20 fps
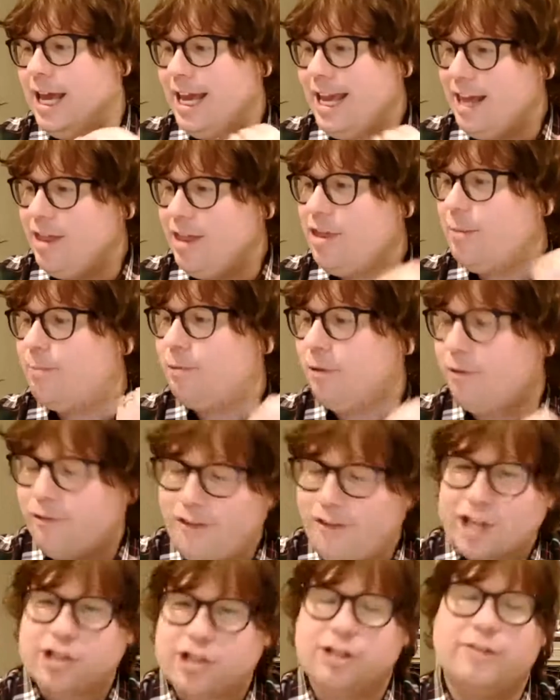in the
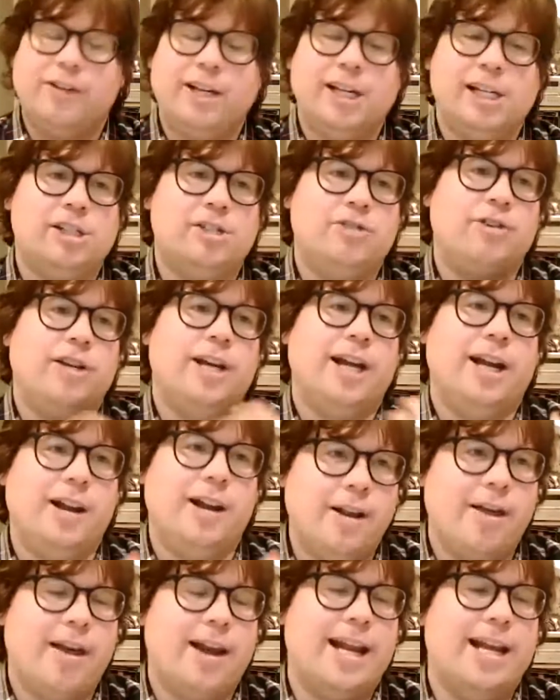profession of history and
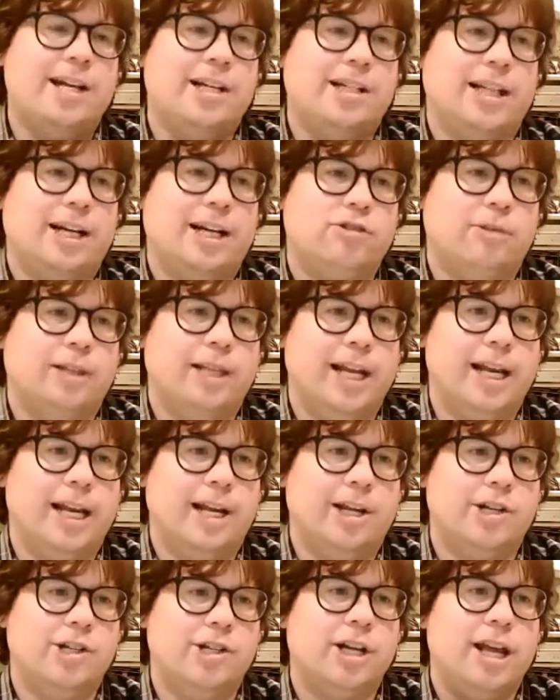in that intellectual
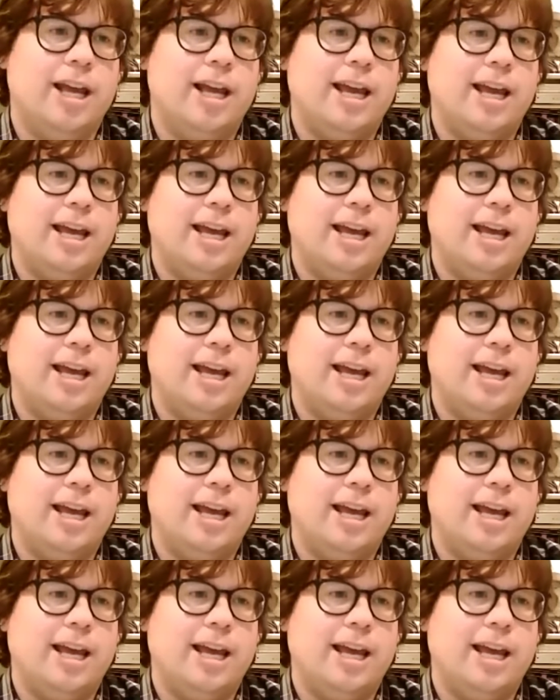lineage,